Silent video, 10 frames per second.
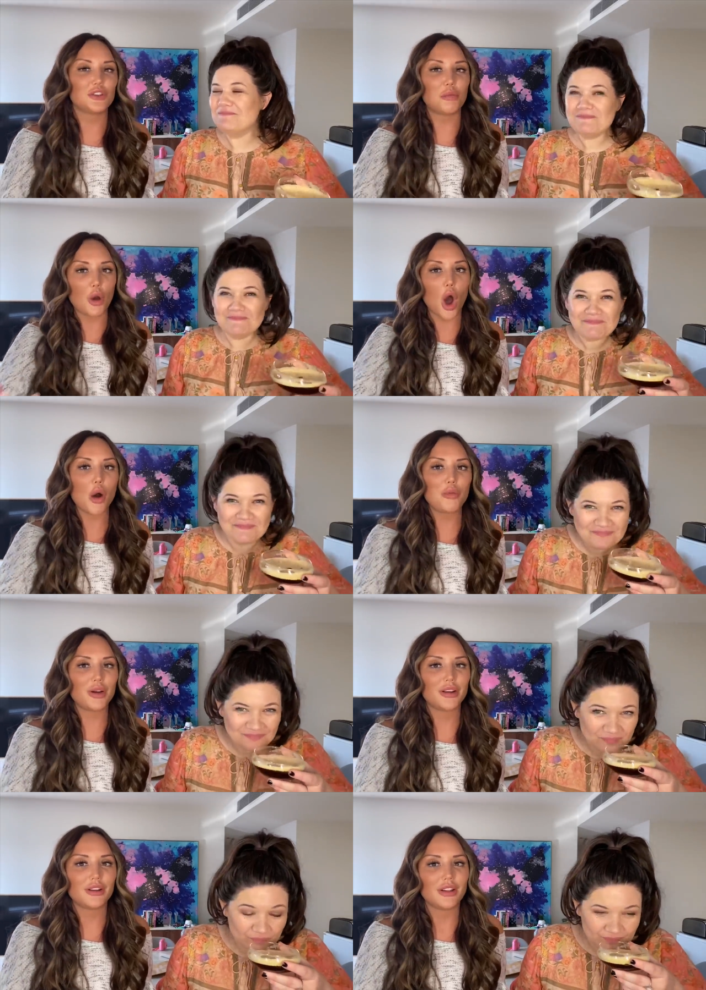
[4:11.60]
Speaker 1: so
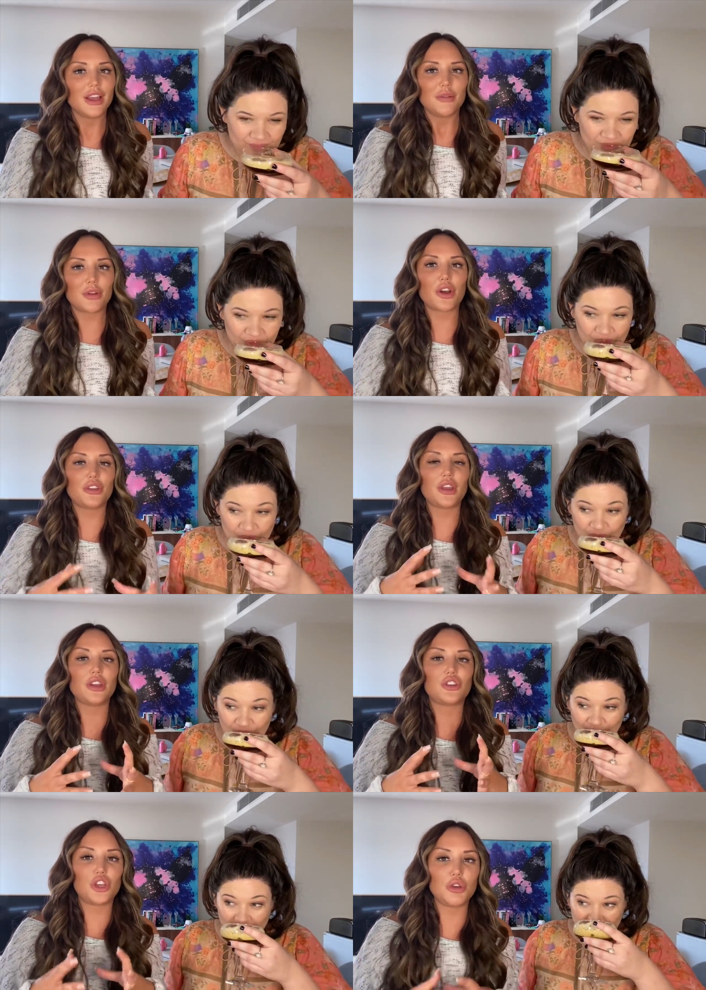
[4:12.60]
pop. Because
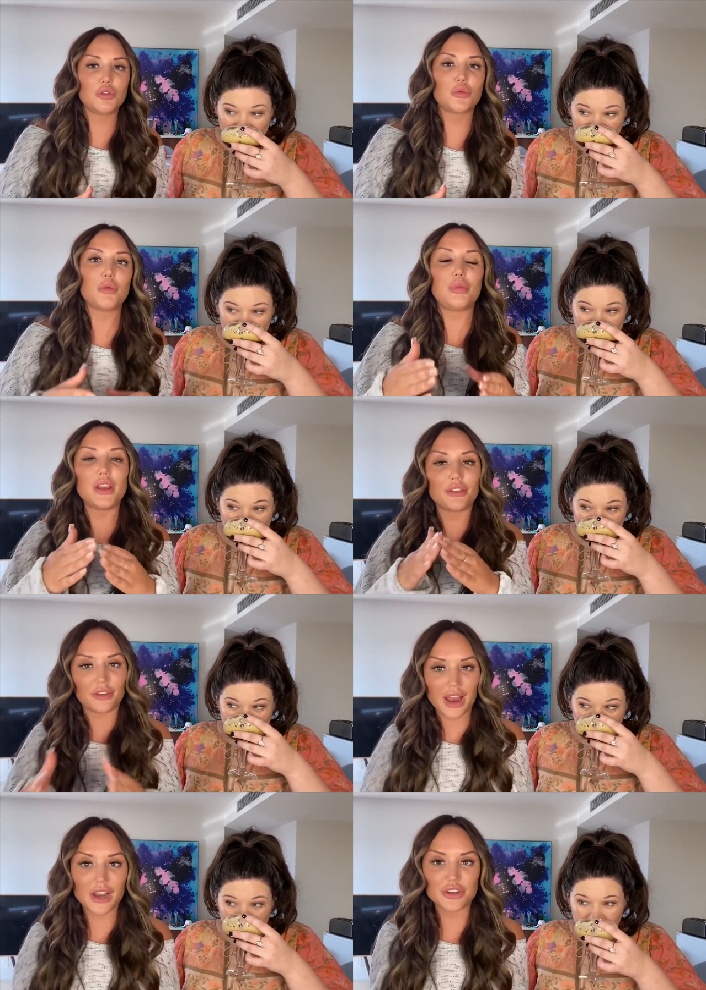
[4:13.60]
juice would be a
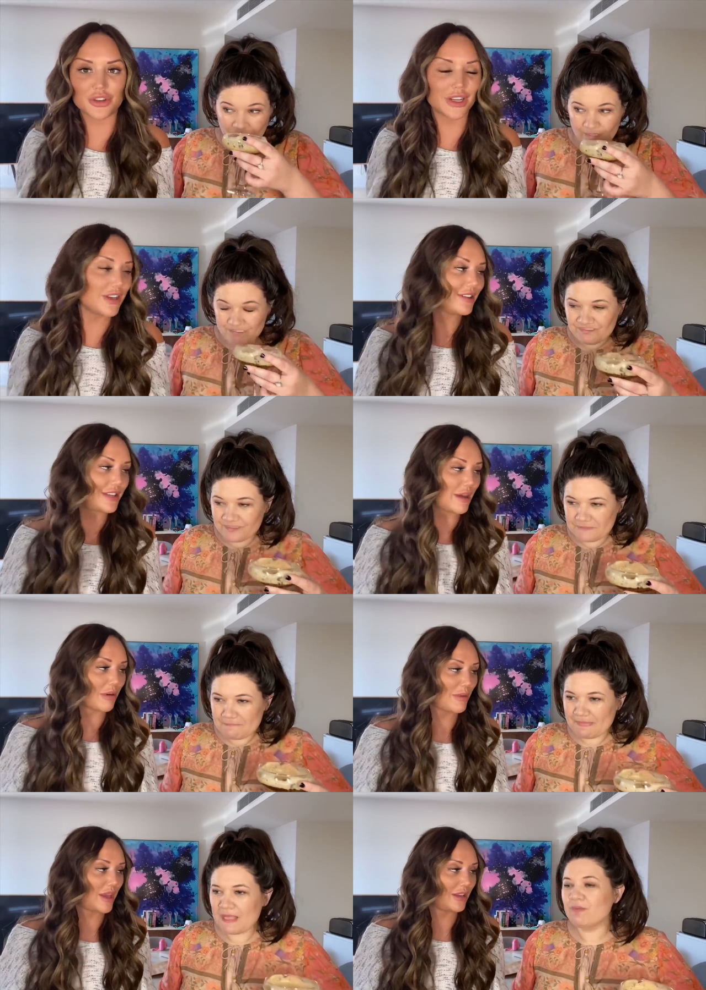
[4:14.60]
flat drink. Do
Speaker 2: you get
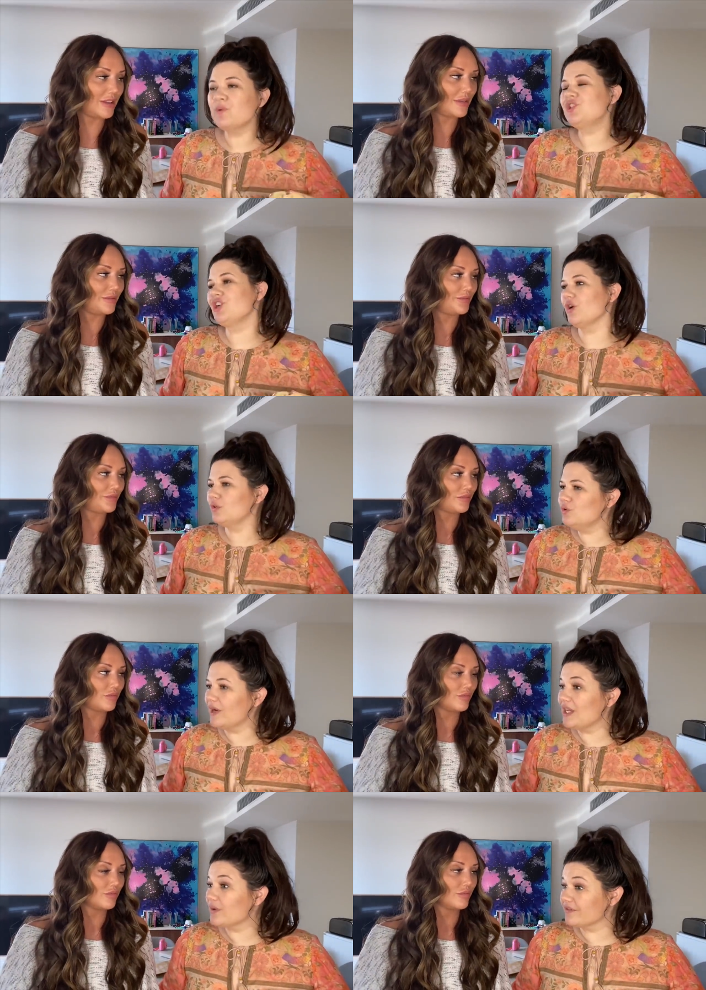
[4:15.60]
what I mean? But would you go,
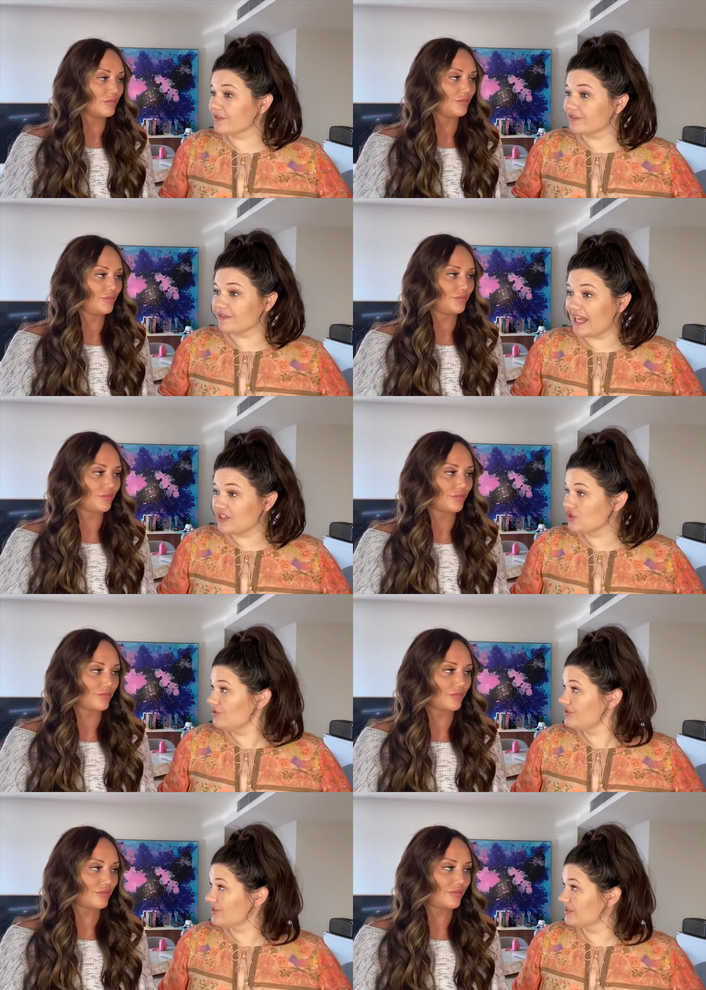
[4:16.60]
ooh, anyone for a flat
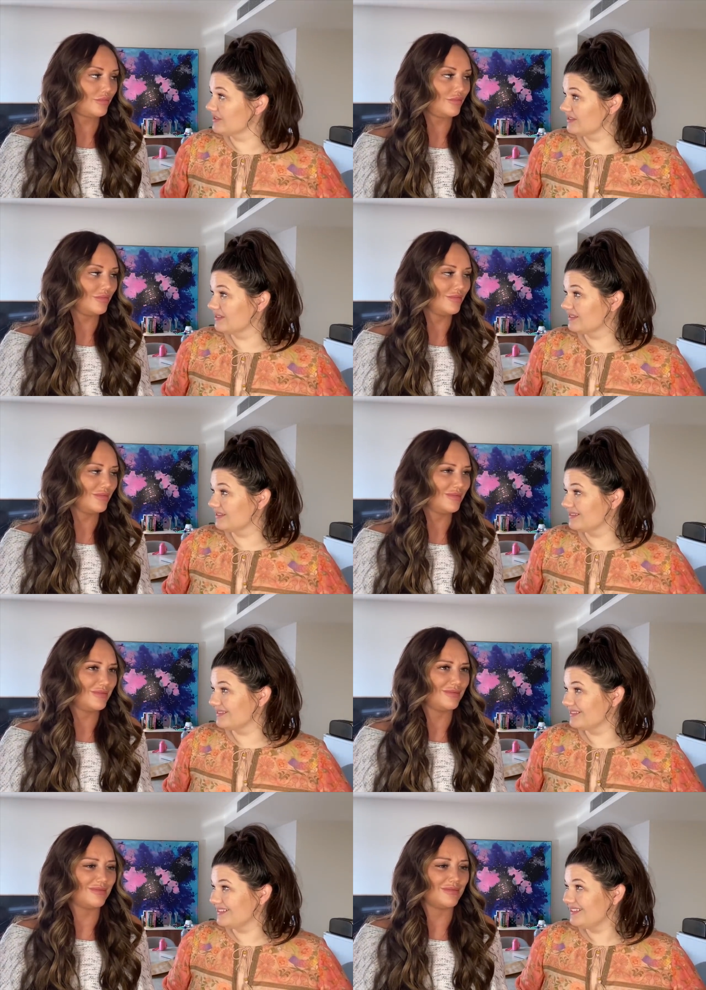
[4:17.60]
juice?
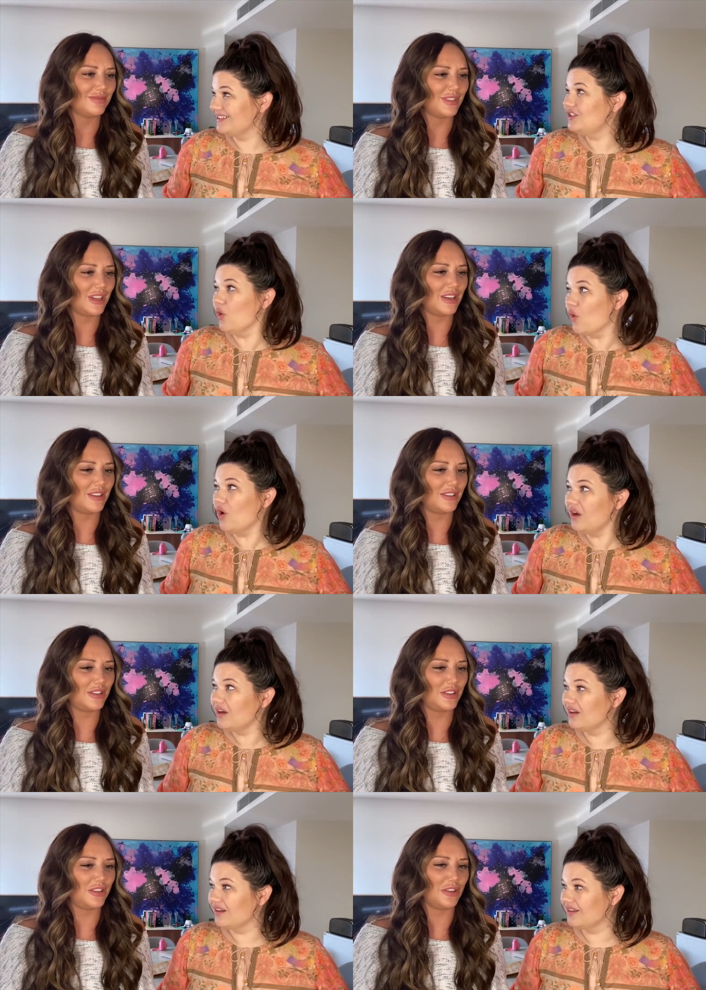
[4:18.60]

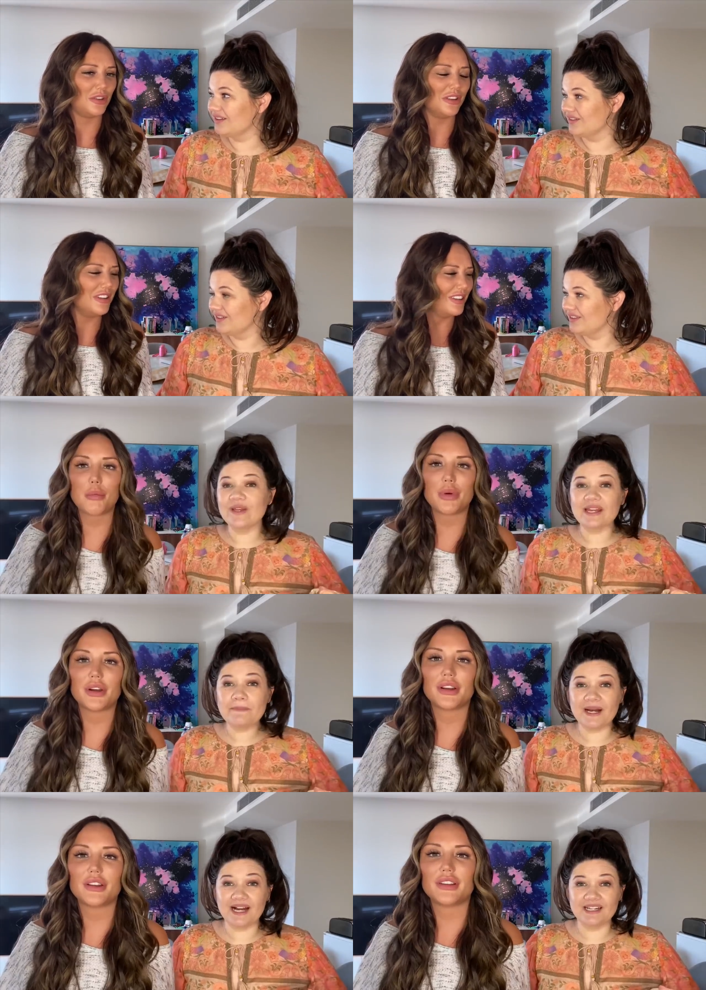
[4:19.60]
Speaker 1: No. No.
Speaker 2: We had
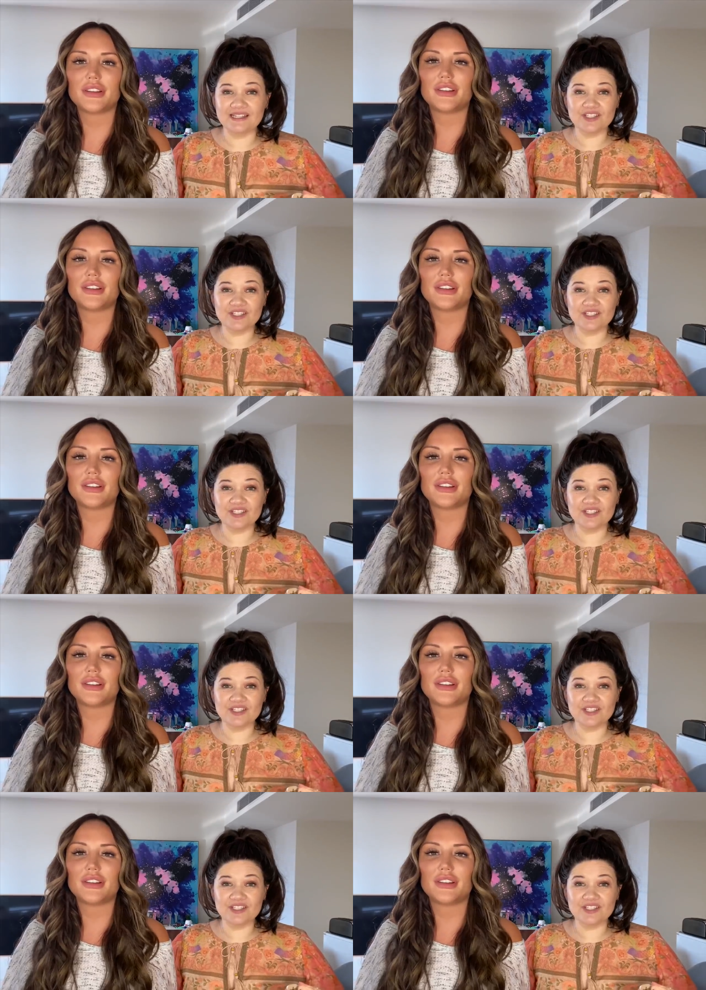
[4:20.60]
a party in the